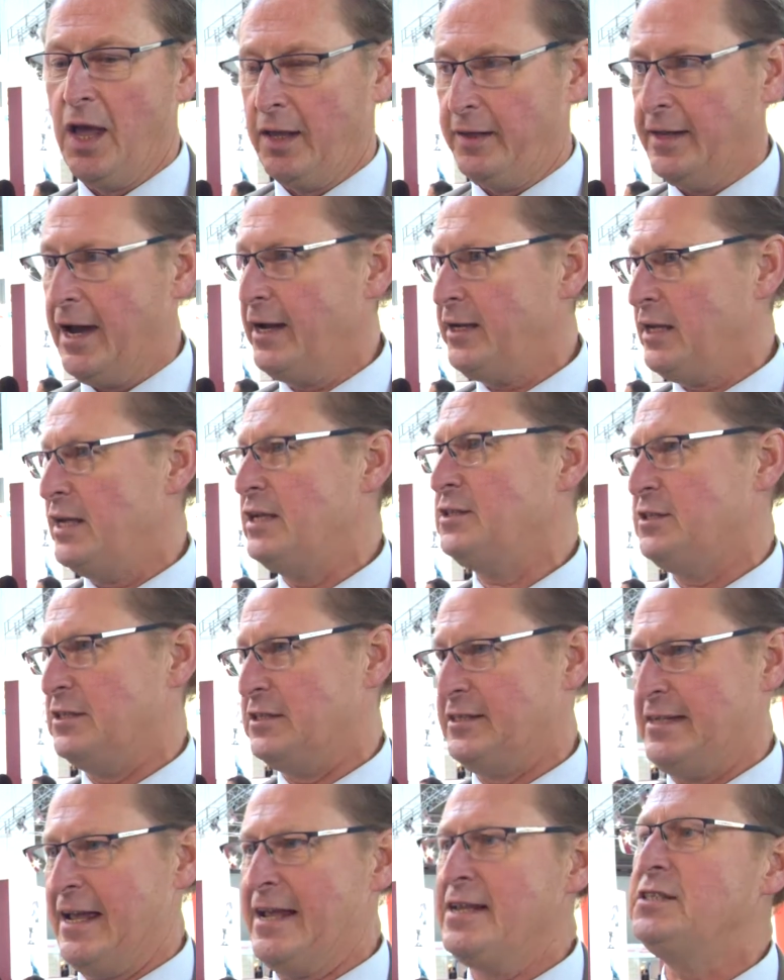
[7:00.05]
That is the
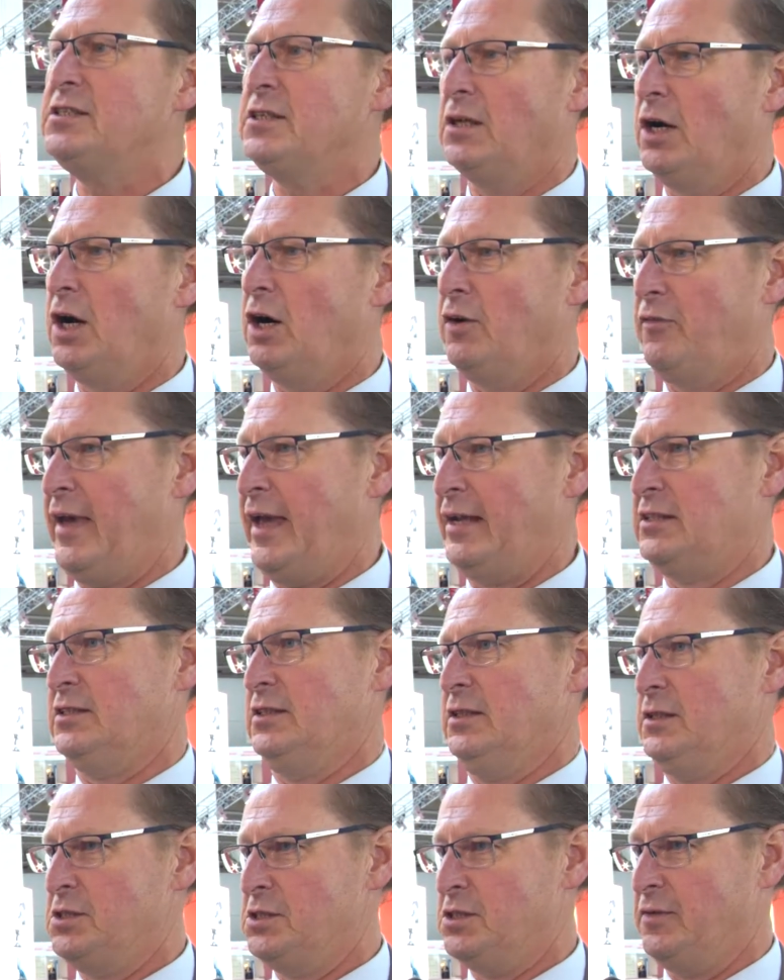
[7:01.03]
center of
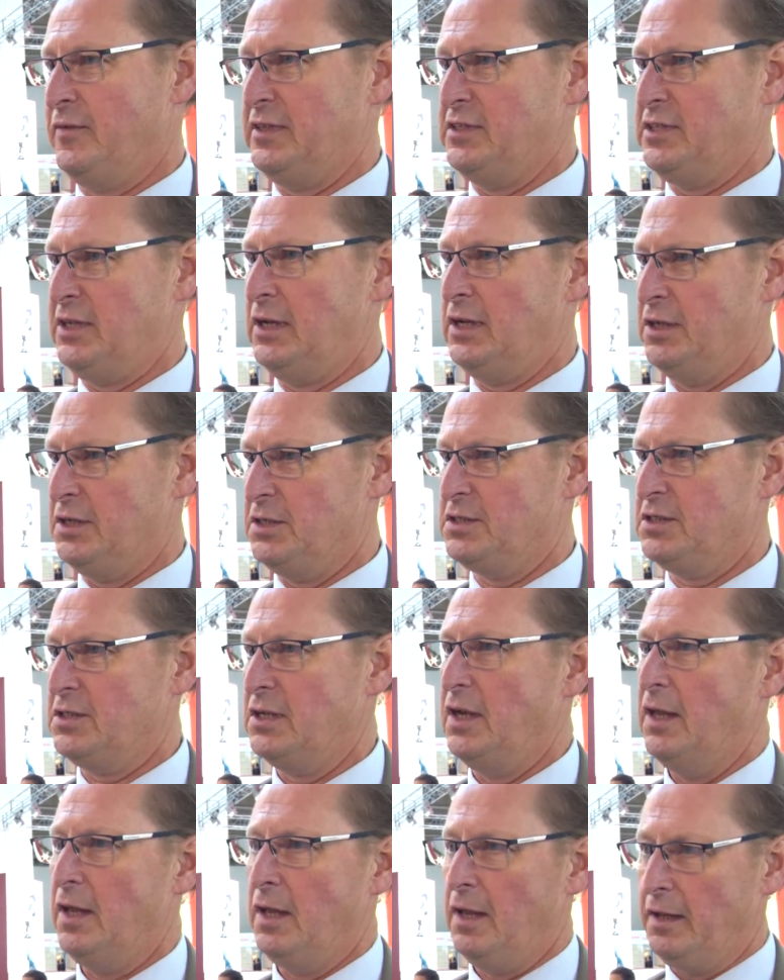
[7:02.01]
excellence of Azelis.
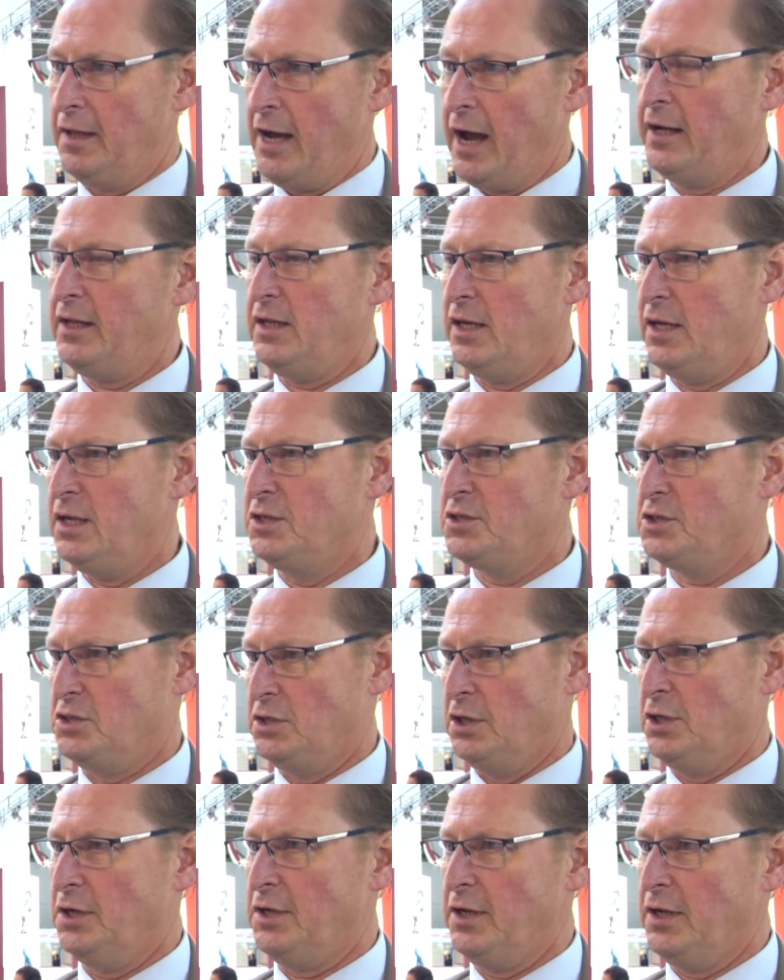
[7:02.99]
That is
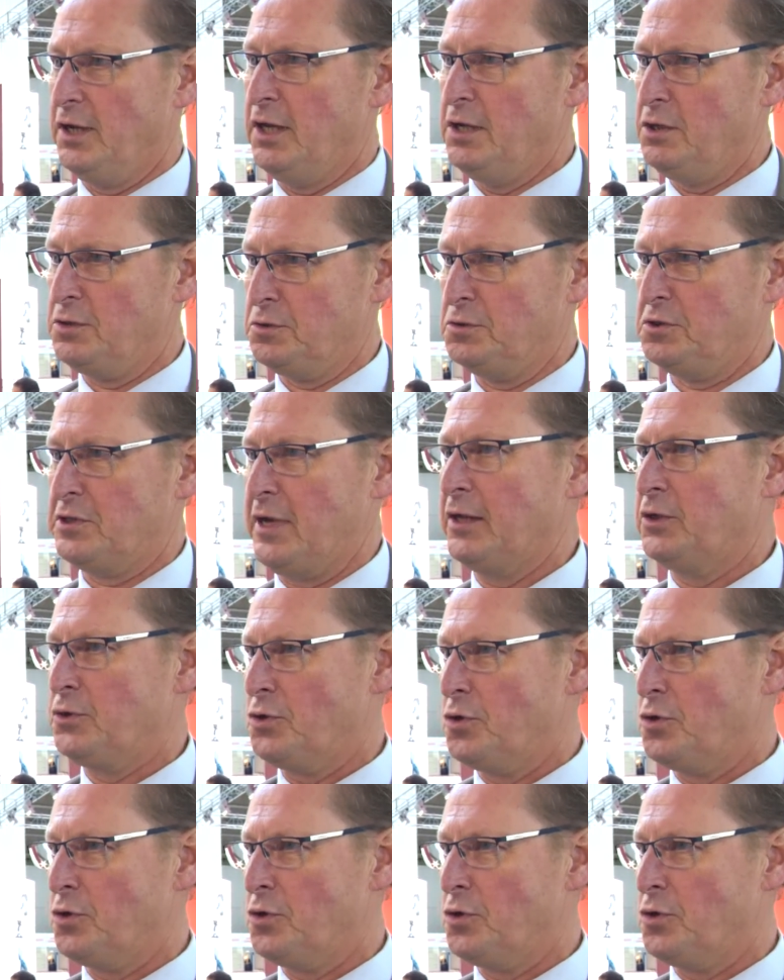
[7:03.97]
starting into St.